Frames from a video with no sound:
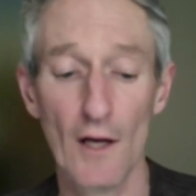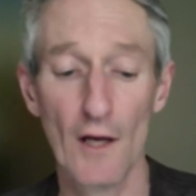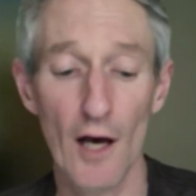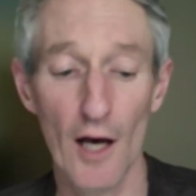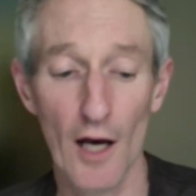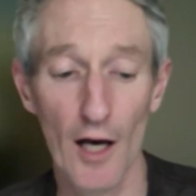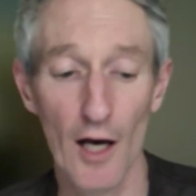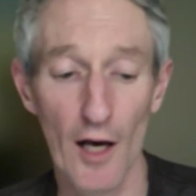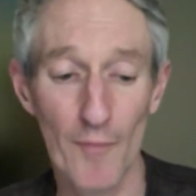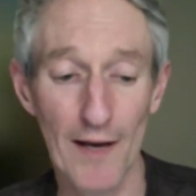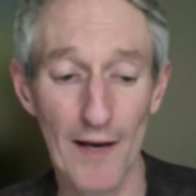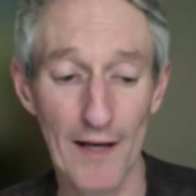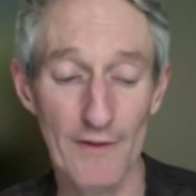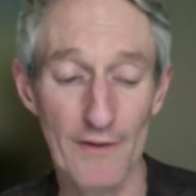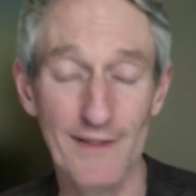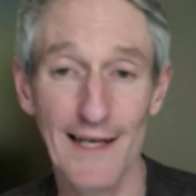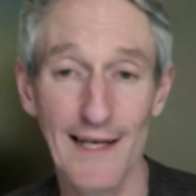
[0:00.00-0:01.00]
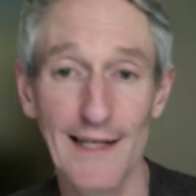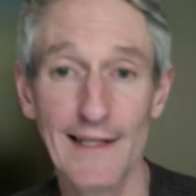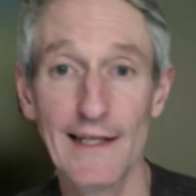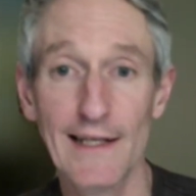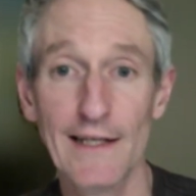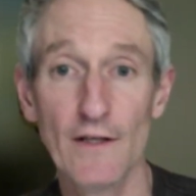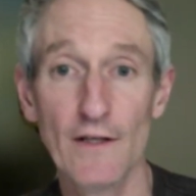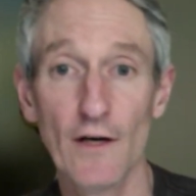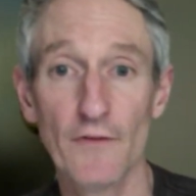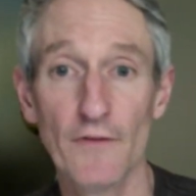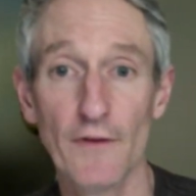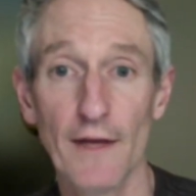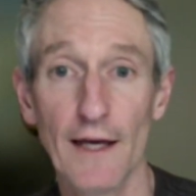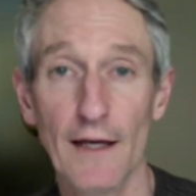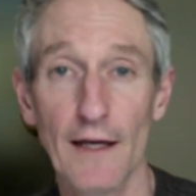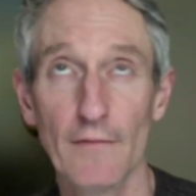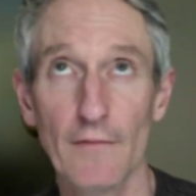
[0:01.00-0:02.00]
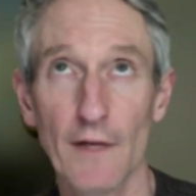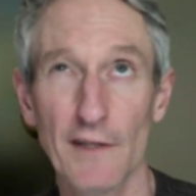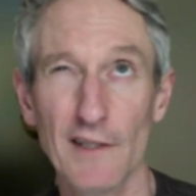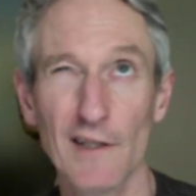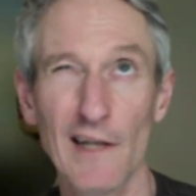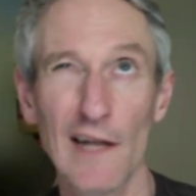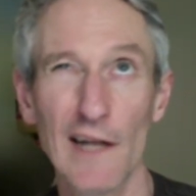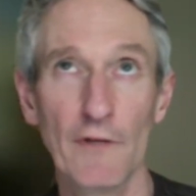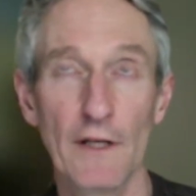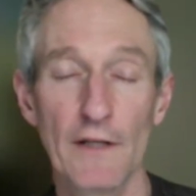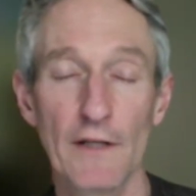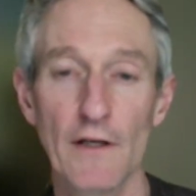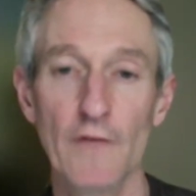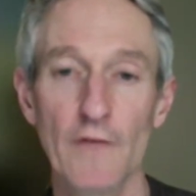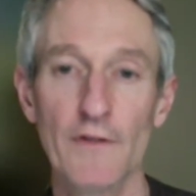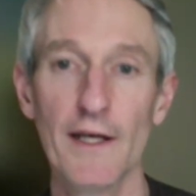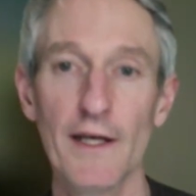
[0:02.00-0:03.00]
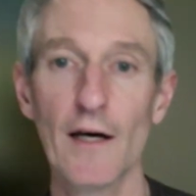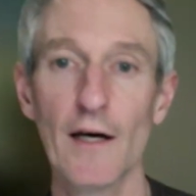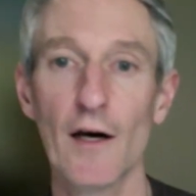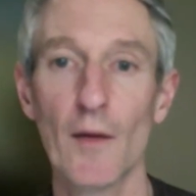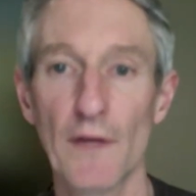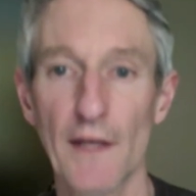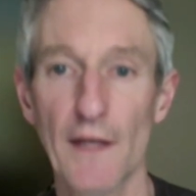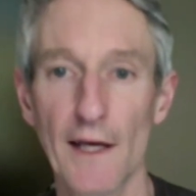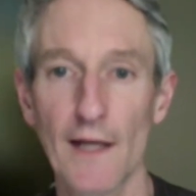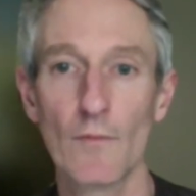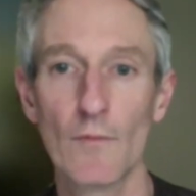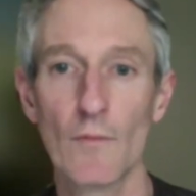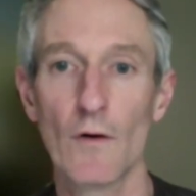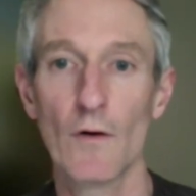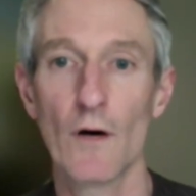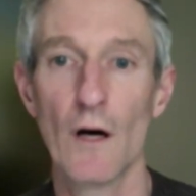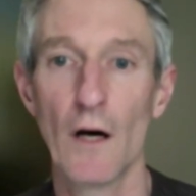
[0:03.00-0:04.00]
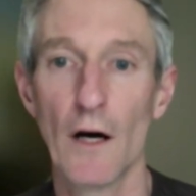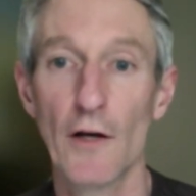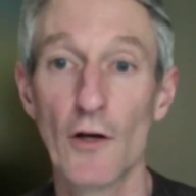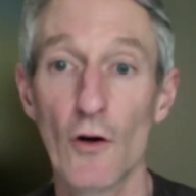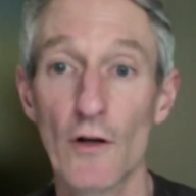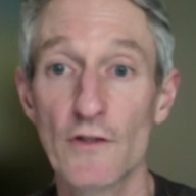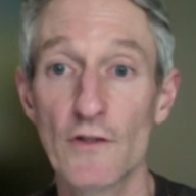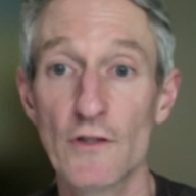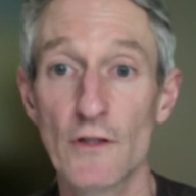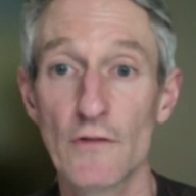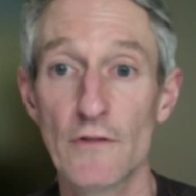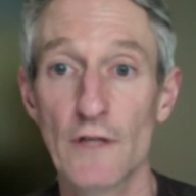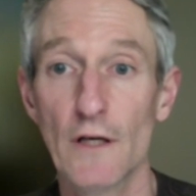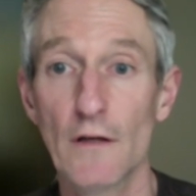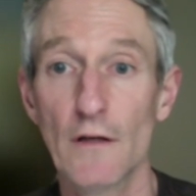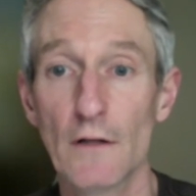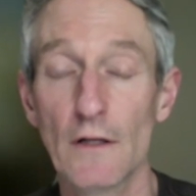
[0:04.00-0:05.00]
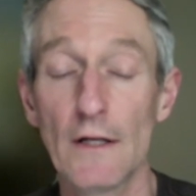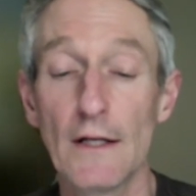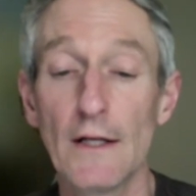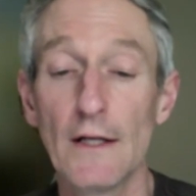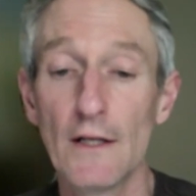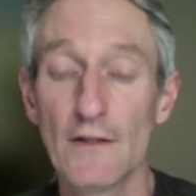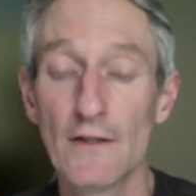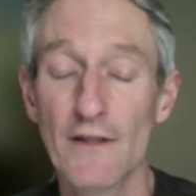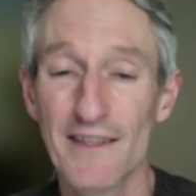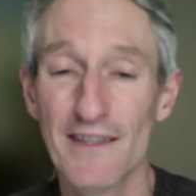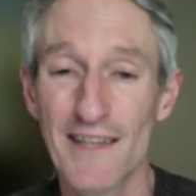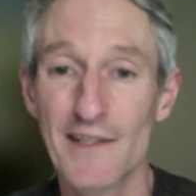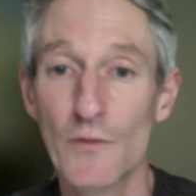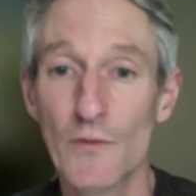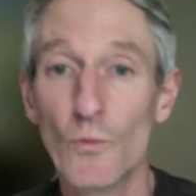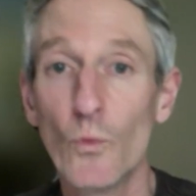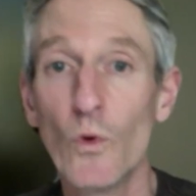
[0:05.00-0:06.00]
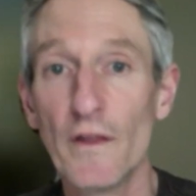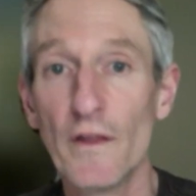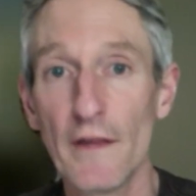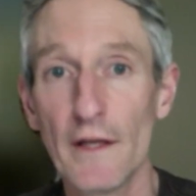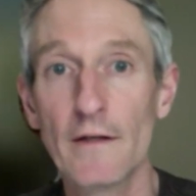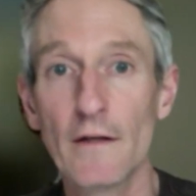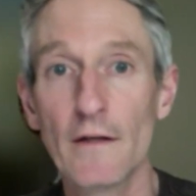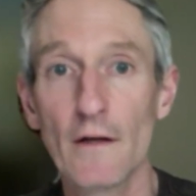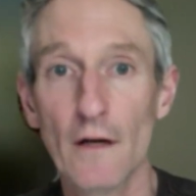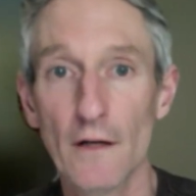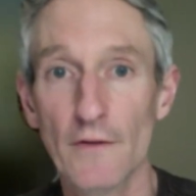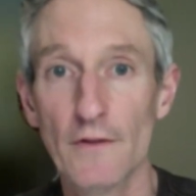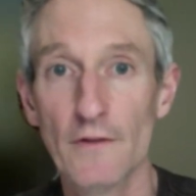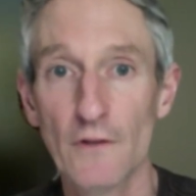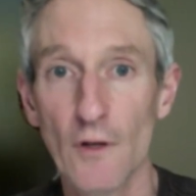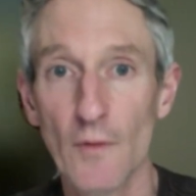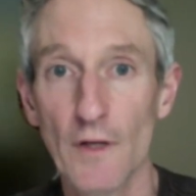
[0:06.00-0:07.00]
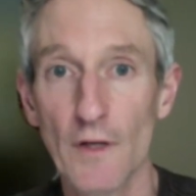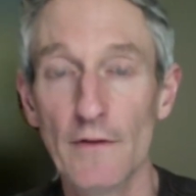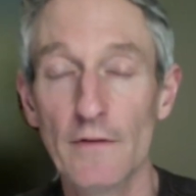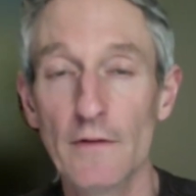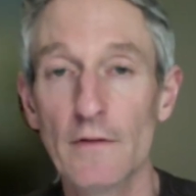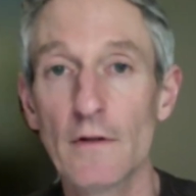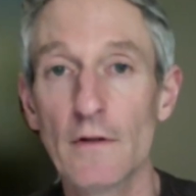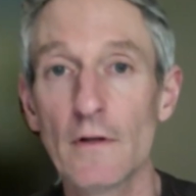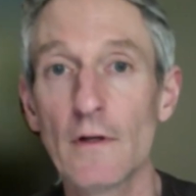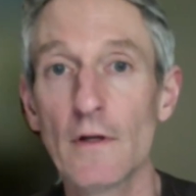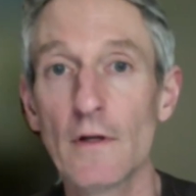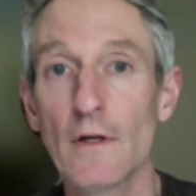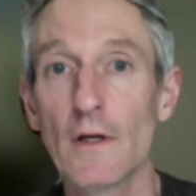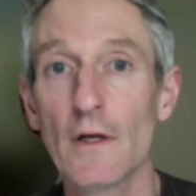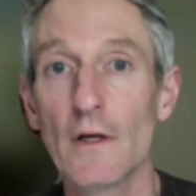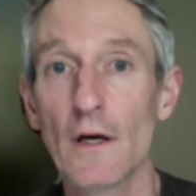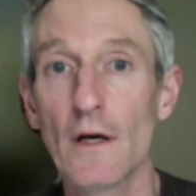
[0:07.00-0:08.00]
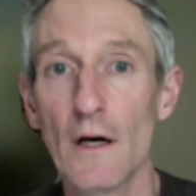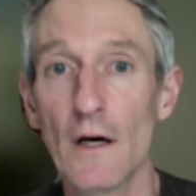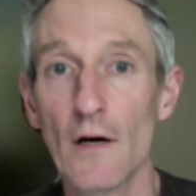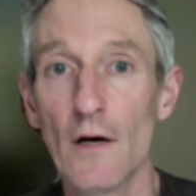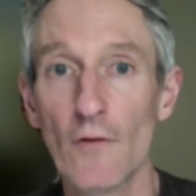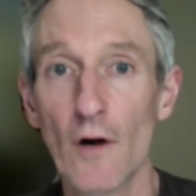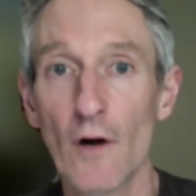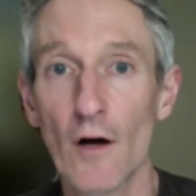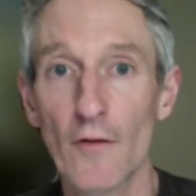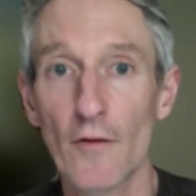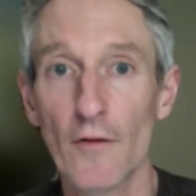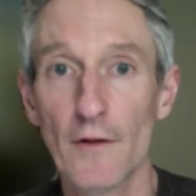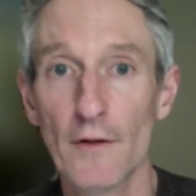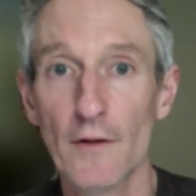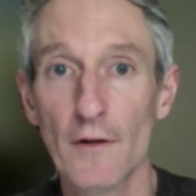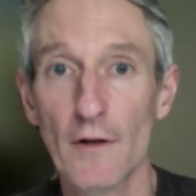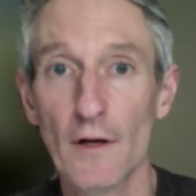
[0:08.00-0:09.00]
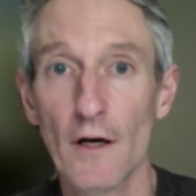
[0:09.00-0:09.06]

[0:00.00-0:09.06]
About 10 years after that, actually 11 years after that, I became a college tutor. So that's actually within Guy's and Tommy's rather than